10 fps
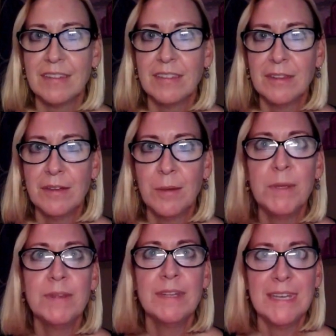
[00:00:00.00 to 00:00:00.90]
the
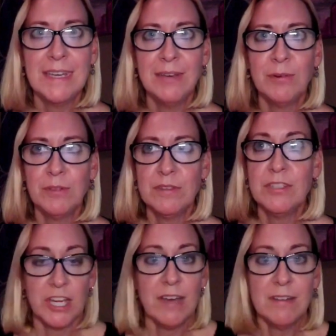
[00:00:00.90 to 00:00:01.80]
ability, or the
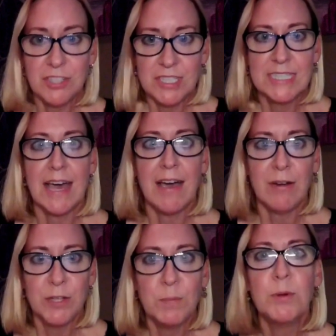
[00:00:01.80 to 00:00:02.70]
challenge is, how
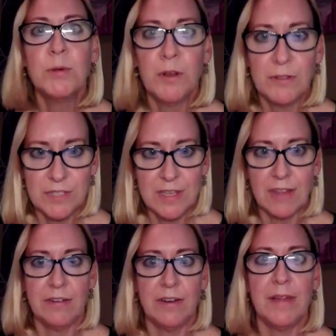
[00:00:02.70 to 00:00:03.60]
do you pull it all
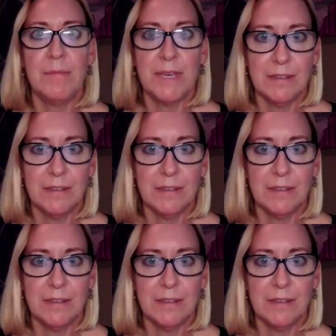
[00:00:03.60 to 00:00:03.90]
together and make it